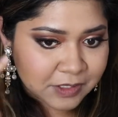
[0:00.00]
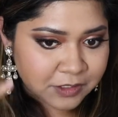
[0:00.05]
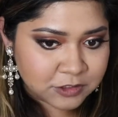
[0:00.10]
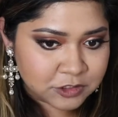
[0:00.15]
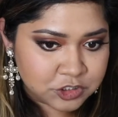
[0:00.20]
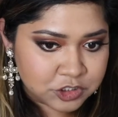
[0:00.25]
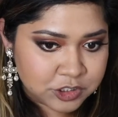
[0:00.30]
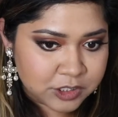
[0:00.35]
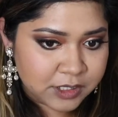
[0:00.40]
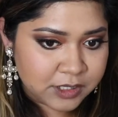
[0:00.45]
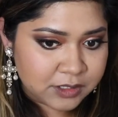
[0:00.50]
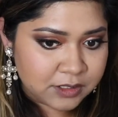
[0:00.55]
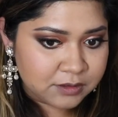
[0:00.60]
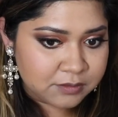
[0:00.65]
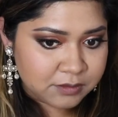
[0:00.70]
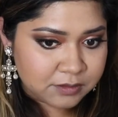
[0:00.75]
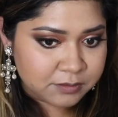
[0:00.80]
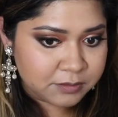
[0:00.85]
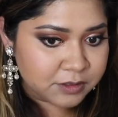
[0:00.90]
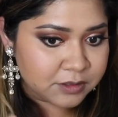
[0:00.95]

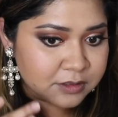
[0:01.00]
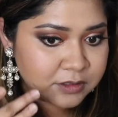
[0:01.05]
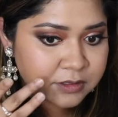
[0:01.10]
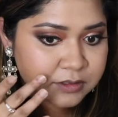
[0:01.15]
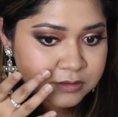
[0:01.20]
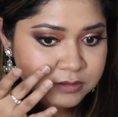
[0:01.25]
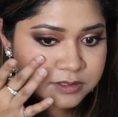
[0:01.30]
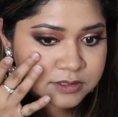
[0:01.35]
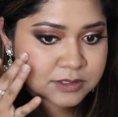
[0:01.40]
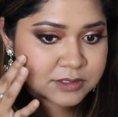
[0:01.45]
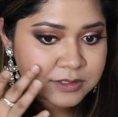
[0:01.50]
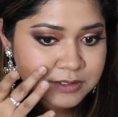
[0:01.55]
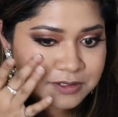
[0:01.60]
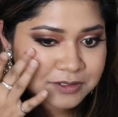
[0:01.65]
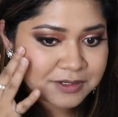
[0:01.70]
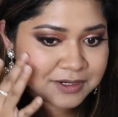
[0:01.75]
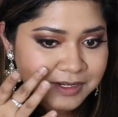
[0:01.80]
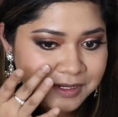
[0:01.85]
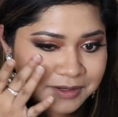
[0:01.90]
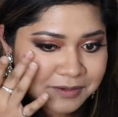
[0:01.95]
shade, and I'm going to use
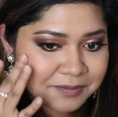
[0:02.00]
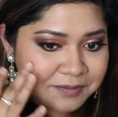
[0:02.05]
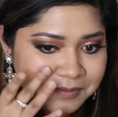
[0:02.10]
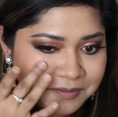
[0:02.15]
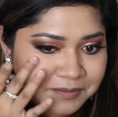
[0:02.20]
this today.